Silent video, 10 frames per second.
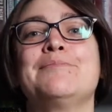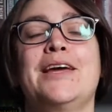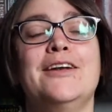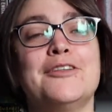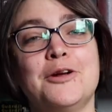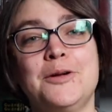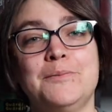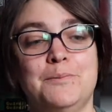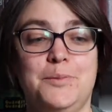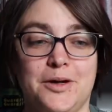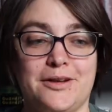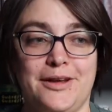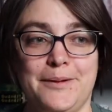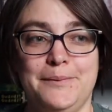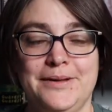another book
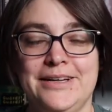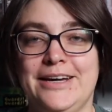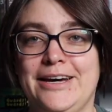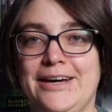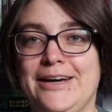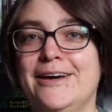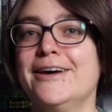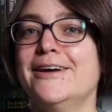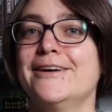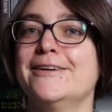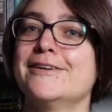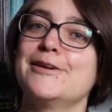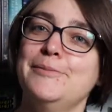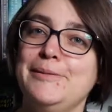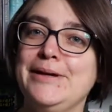club
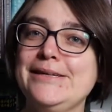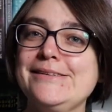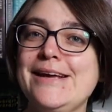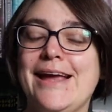commitment,